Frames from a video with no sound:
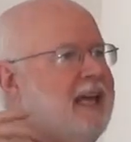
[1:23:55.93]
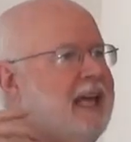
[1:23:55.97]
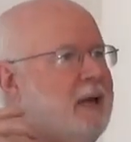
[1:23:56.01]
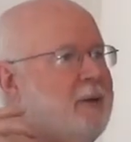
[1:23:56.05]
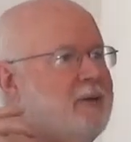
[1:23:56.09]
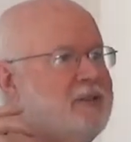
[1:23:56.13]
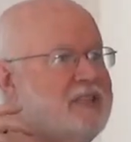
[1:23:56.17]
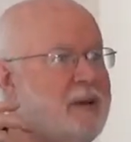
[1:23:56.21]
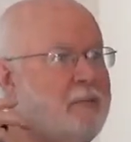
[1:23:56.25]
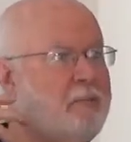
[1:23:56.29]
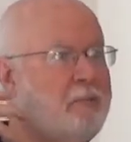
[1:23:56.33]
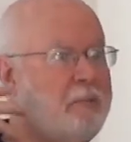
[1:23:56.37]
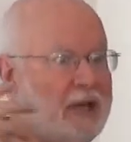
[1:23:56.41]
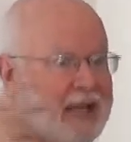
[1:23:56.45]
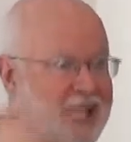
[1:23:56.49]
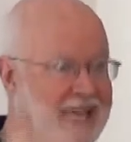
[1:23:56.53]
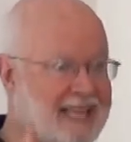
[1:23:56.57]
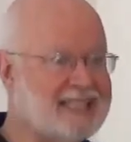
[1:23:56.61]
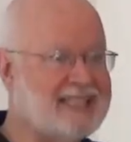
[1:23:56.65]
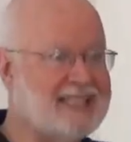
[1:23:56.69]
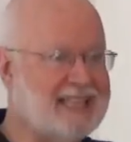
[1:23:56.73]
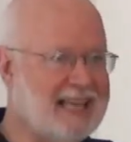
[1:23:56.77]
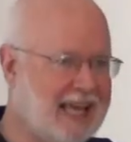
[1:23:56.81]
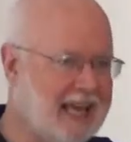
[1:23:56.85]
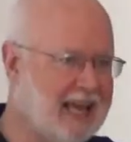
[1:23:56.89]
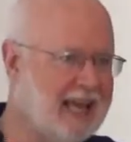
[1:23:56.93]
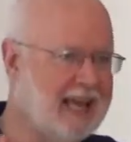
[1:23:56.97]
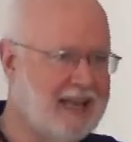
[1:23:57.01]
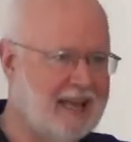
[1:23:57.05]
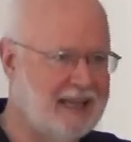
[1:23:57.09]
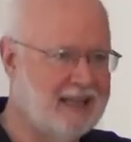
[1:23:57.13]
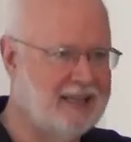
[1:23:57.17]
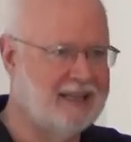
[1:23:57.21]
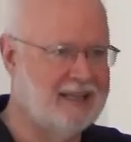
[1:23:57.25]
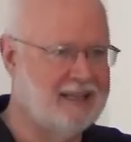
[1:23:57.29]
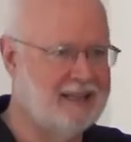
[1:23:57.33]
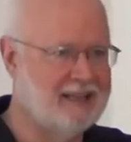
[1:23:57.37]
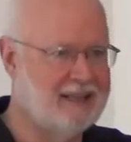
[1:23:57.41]
It was a blessing
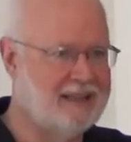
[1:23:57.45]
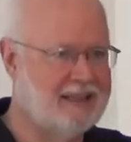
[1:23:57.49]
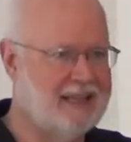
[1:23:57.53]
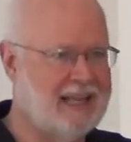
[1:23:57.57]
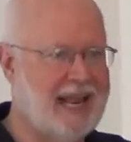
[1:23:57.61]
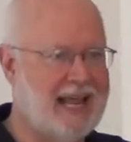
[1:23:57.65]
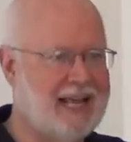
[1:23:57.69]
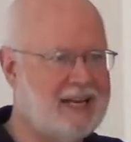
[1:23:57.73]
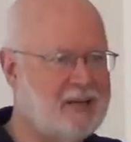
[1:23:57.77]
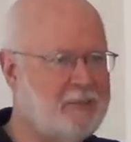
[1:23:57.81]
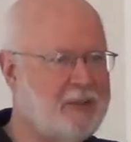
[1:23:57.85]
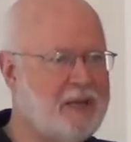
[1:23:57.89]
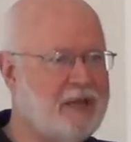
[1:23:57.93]
that had